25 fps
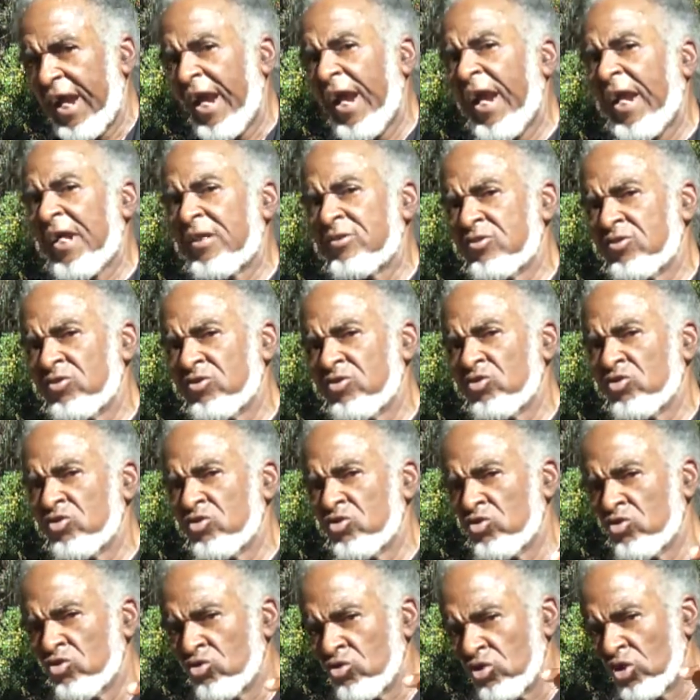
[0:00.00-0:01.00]
And
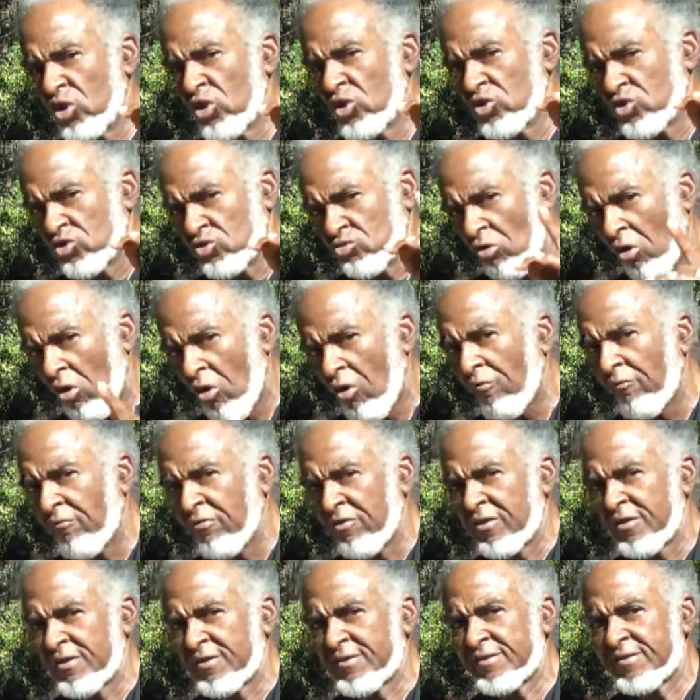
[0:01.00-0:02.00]
you in its
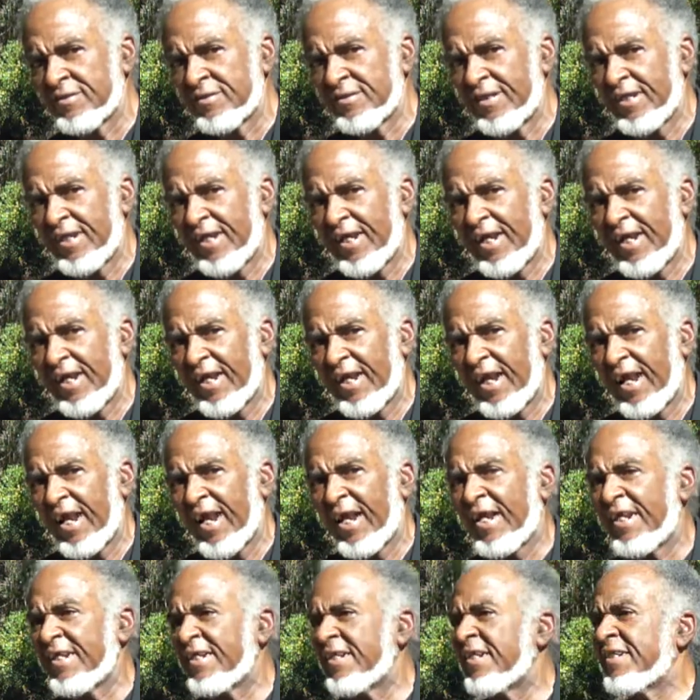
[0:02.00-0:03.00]
terminal.
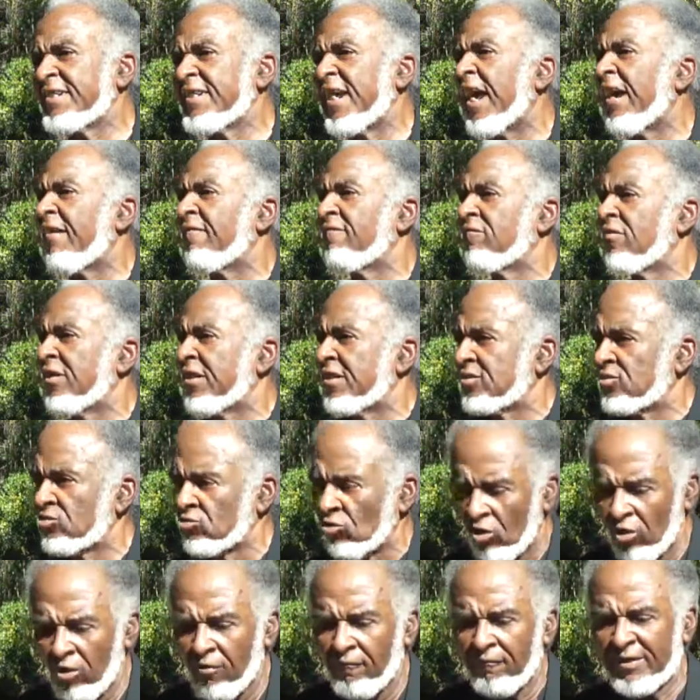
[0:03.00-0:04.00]
And it have
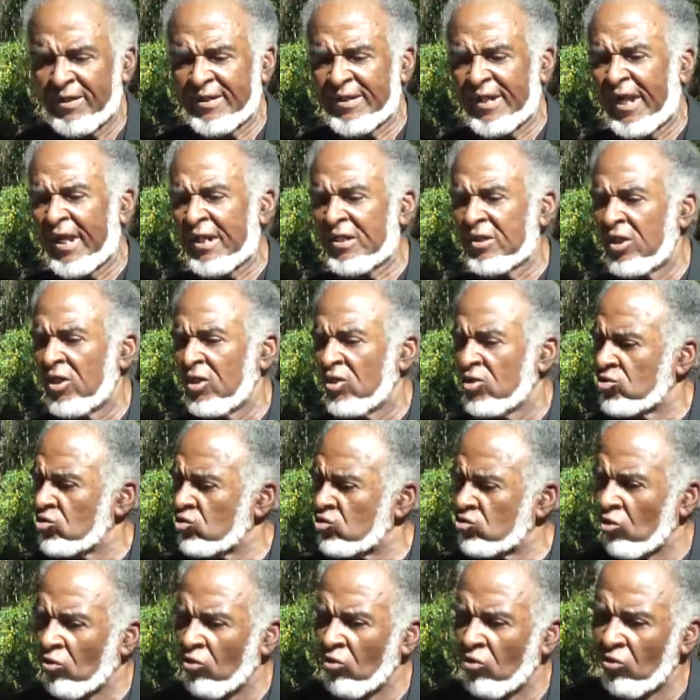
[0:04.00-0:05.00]
determined that
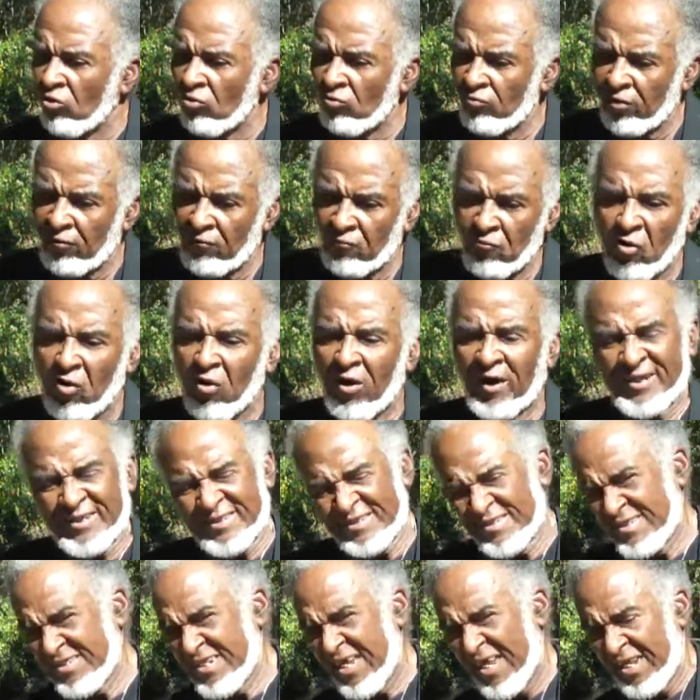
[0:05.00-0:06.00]
your reward
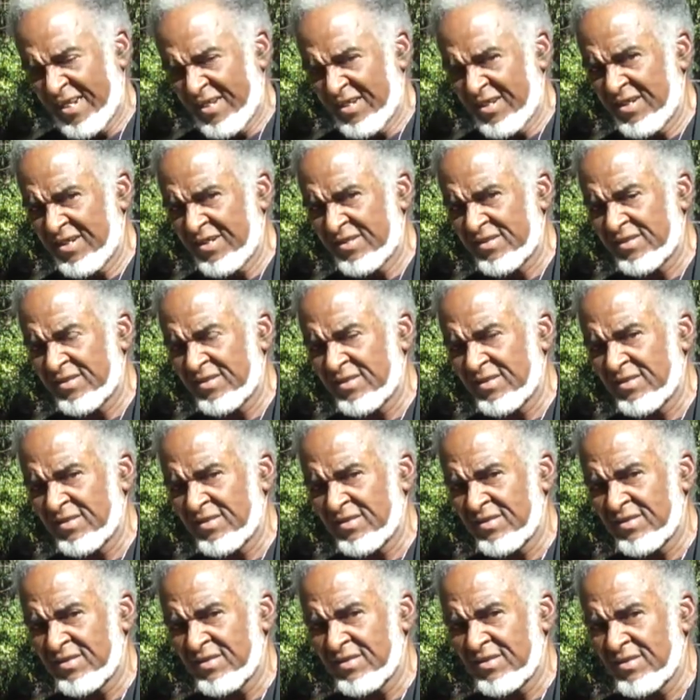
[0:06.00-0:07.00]
is death.
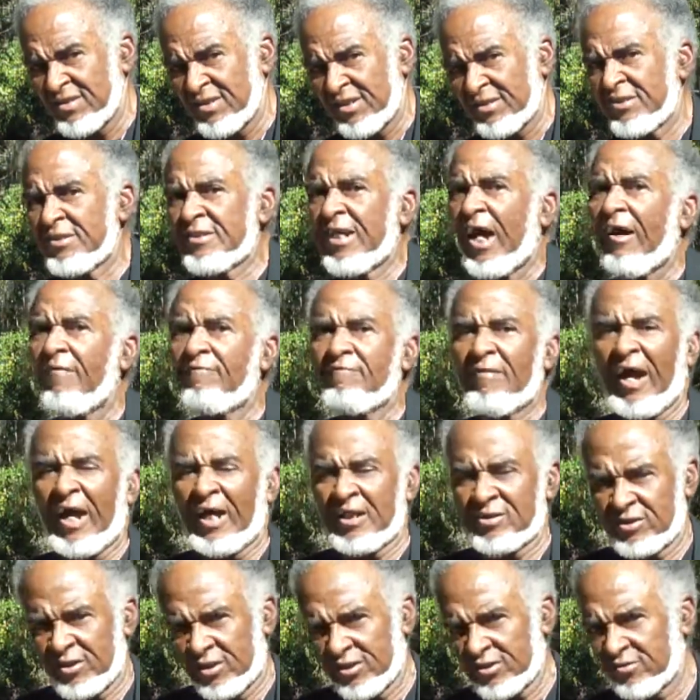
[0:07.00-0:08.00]
Not
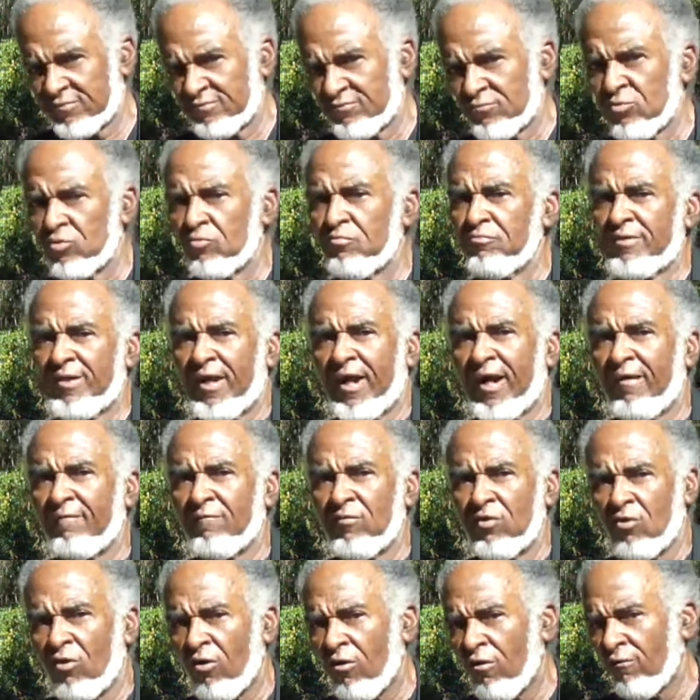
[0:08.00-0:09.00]
by justifiable
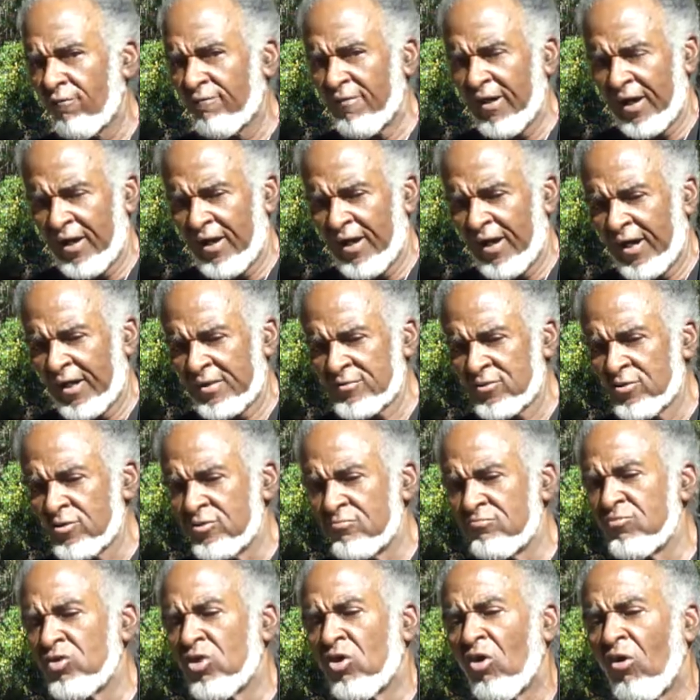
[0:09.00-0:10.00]
job call by God,
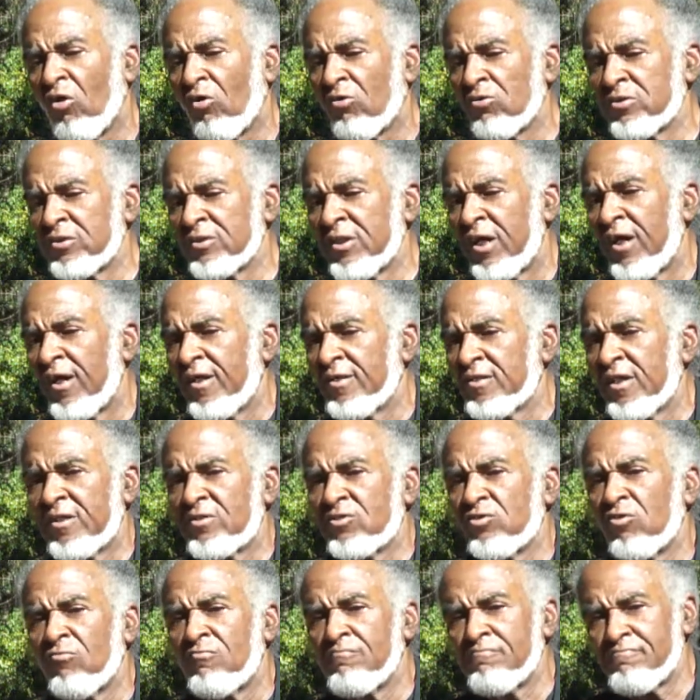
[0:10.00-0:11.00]
because
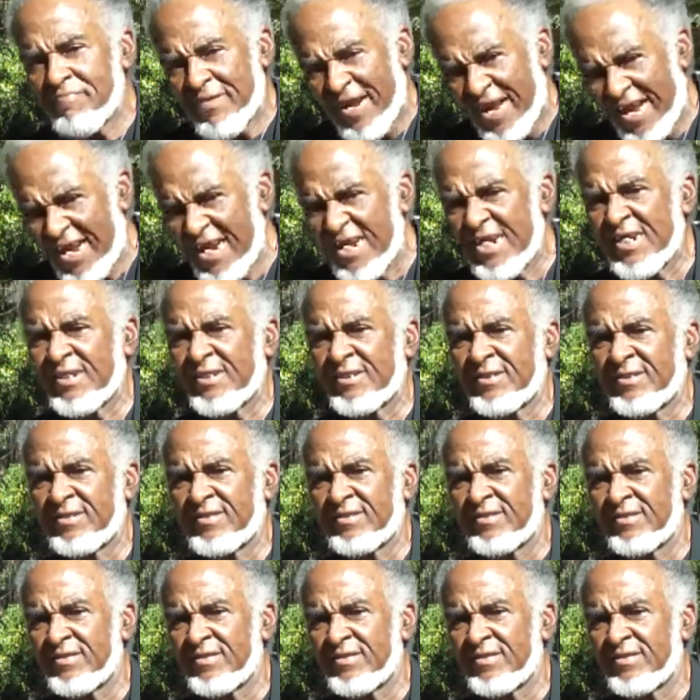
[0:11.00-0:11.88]
that your mind.